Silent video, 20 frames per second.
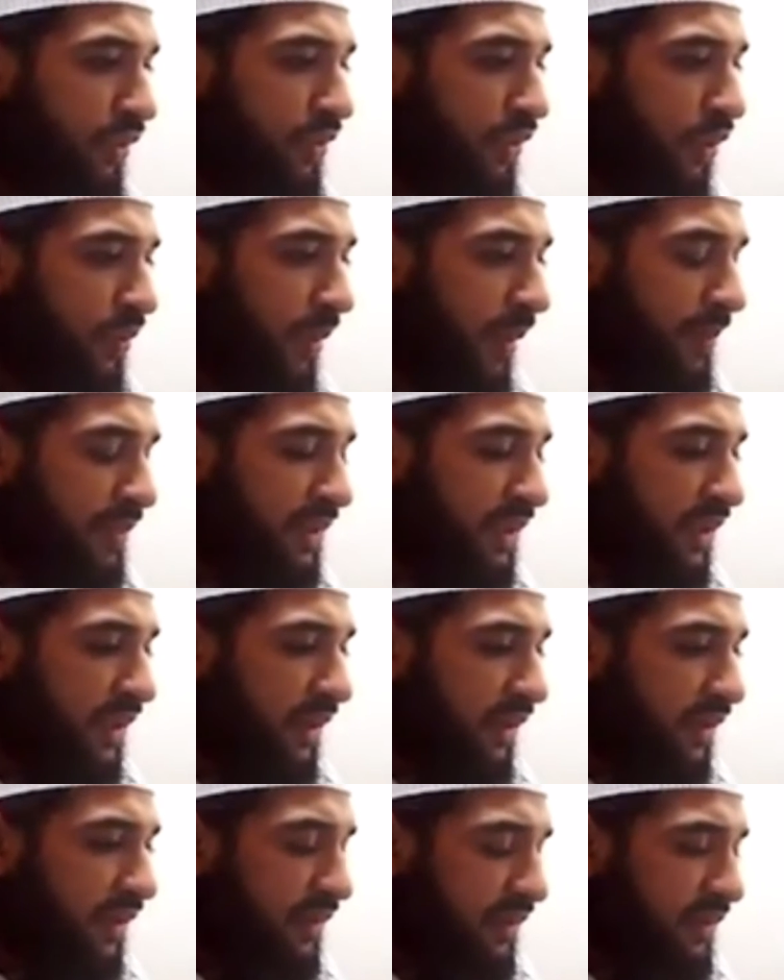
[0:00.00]
own the whole property.
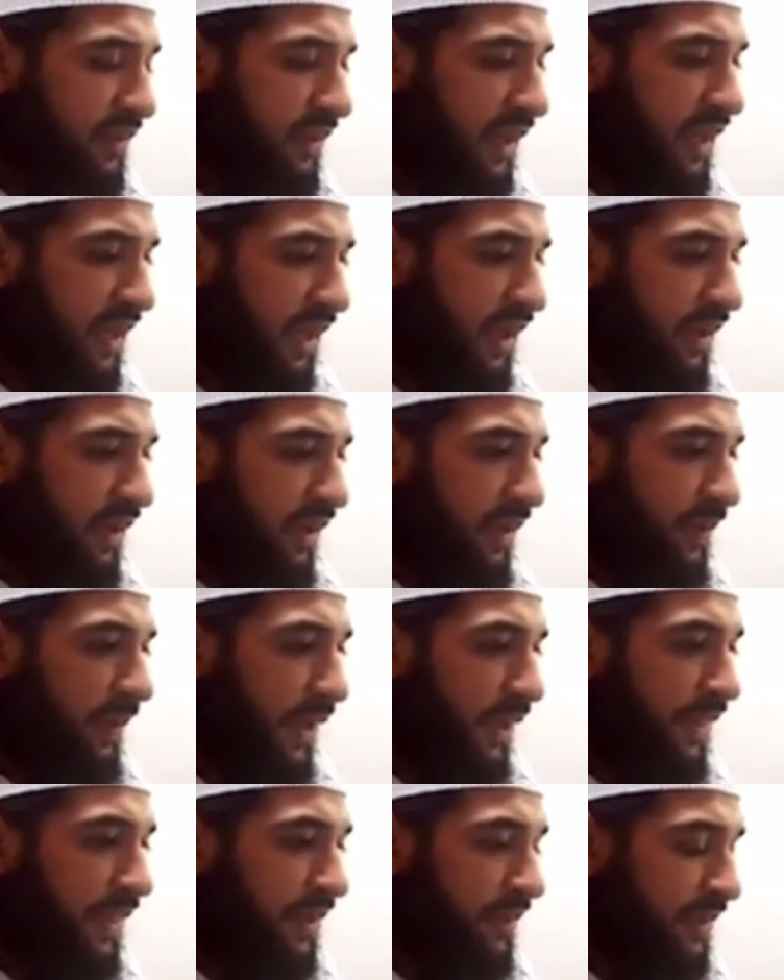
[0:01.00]
Yeah.
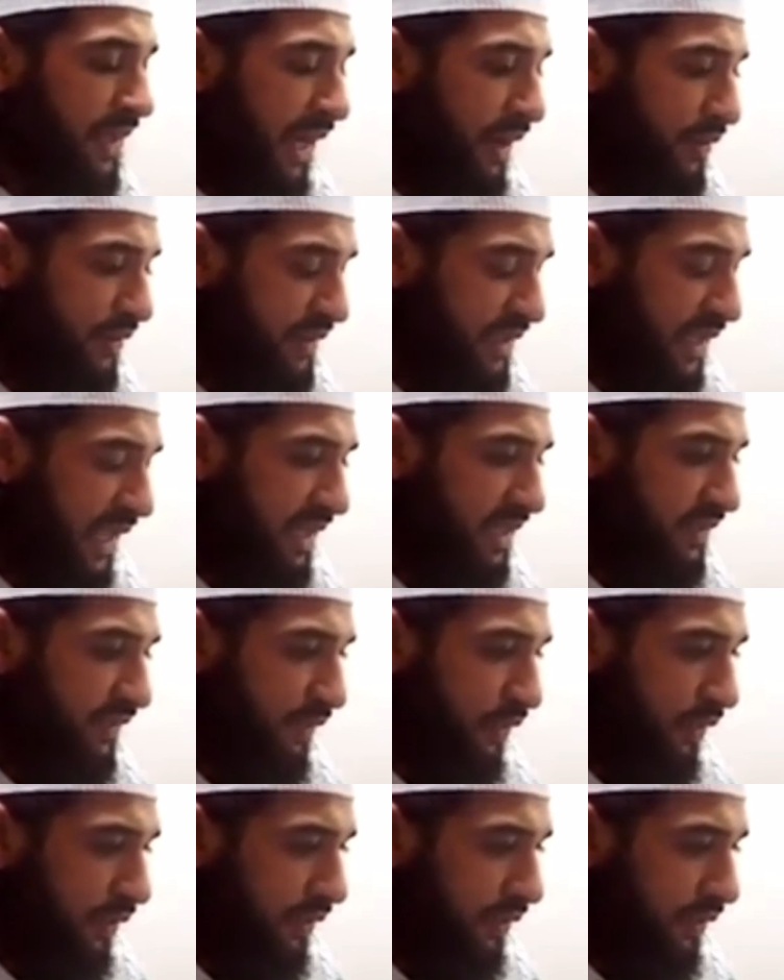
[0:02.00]
But the downstairs floor.